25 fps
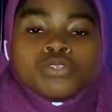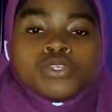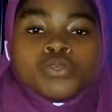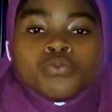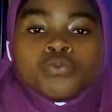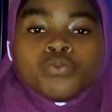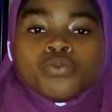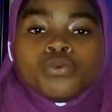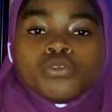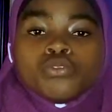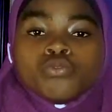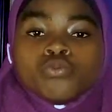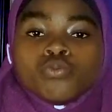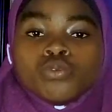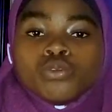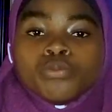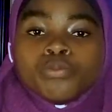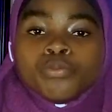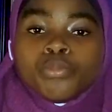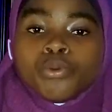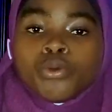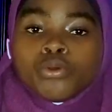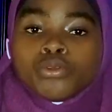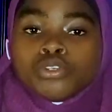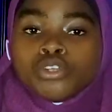wood would
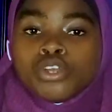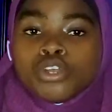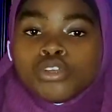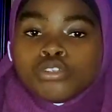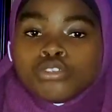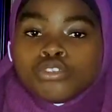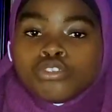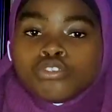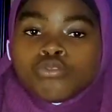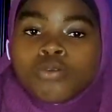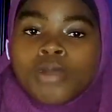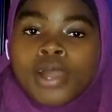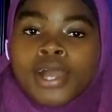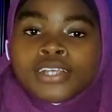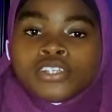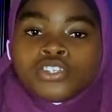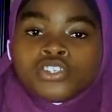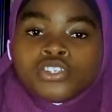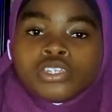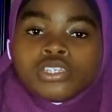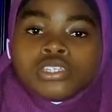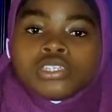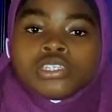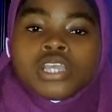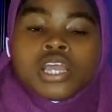burn to
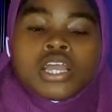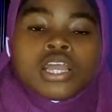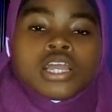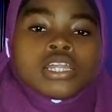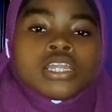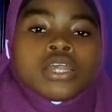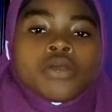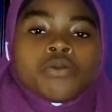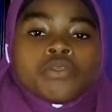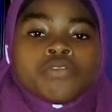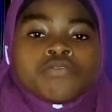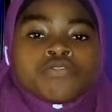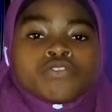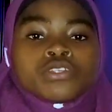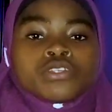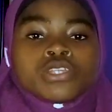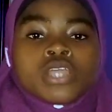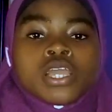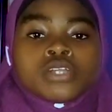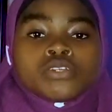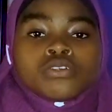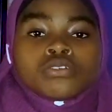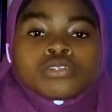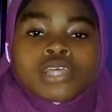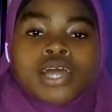ashes. Now, if you take
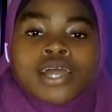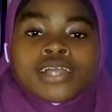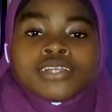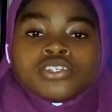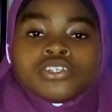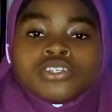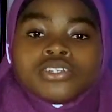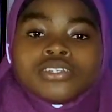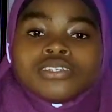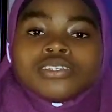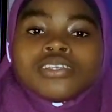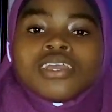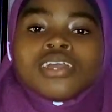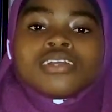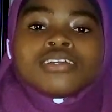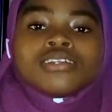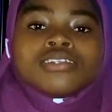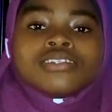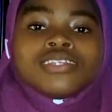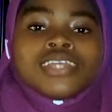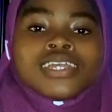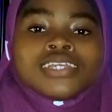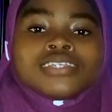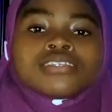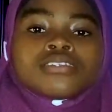those ashes,
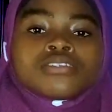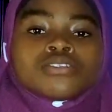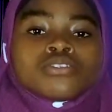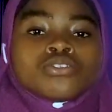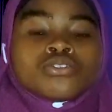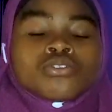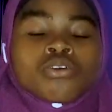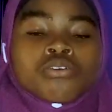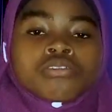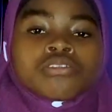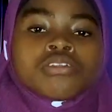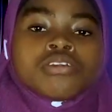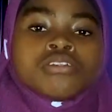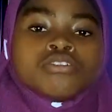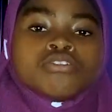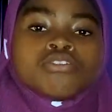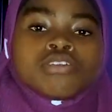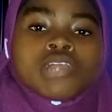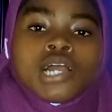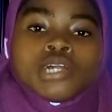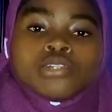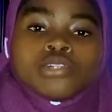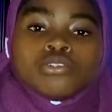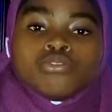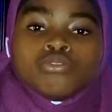there's nothing you
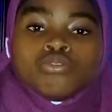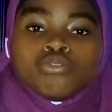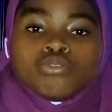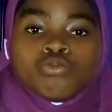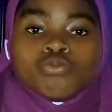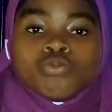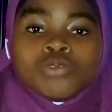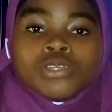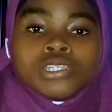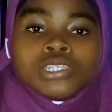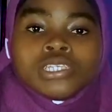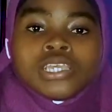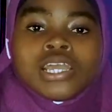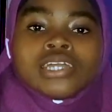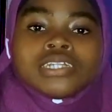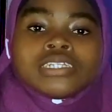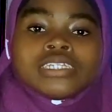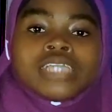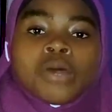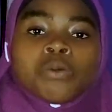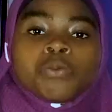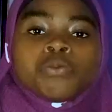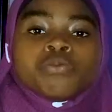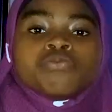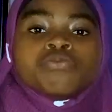can do to it that
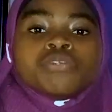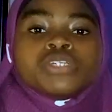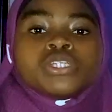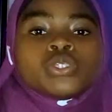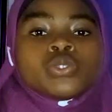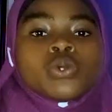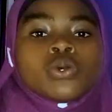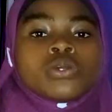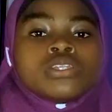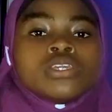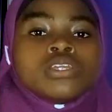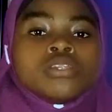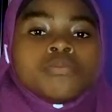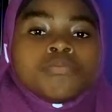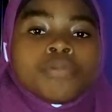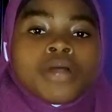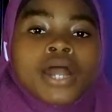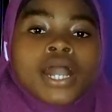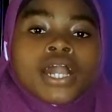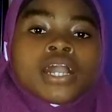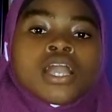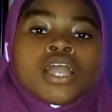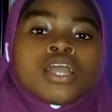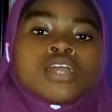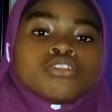will return it
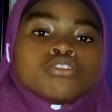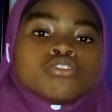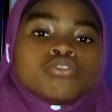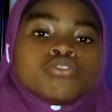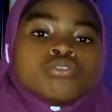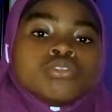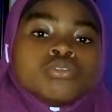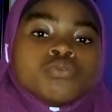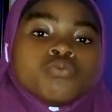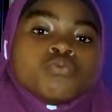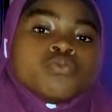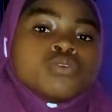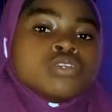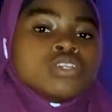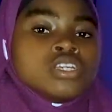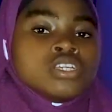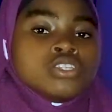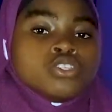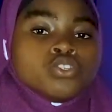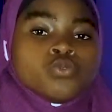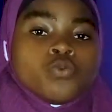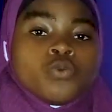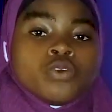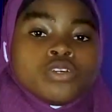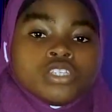back to the wood it
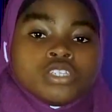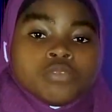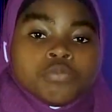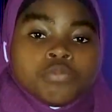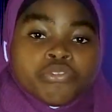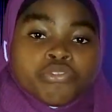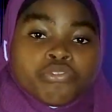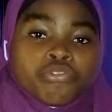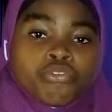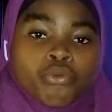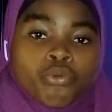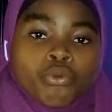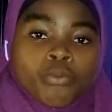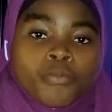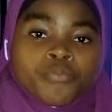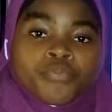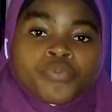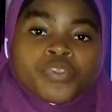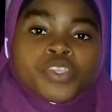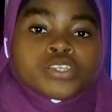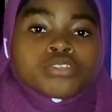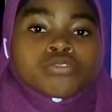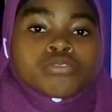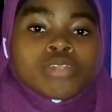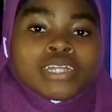was before.
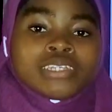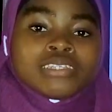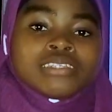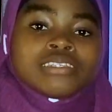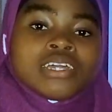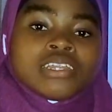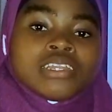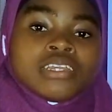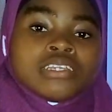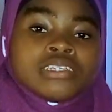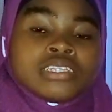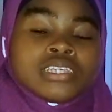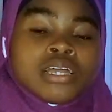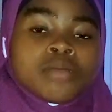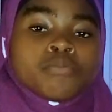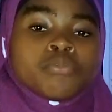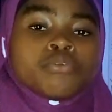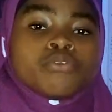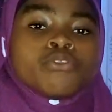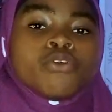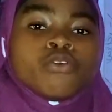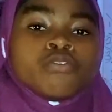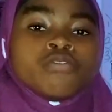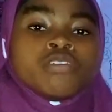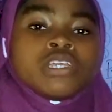So that is an example
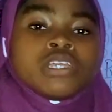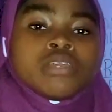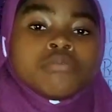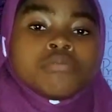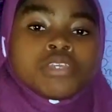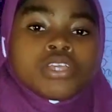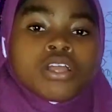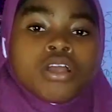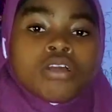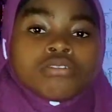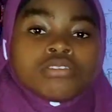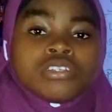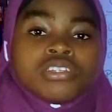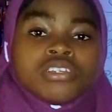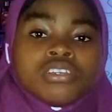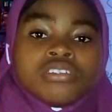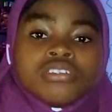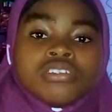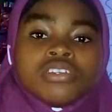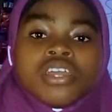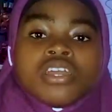of a chemical change.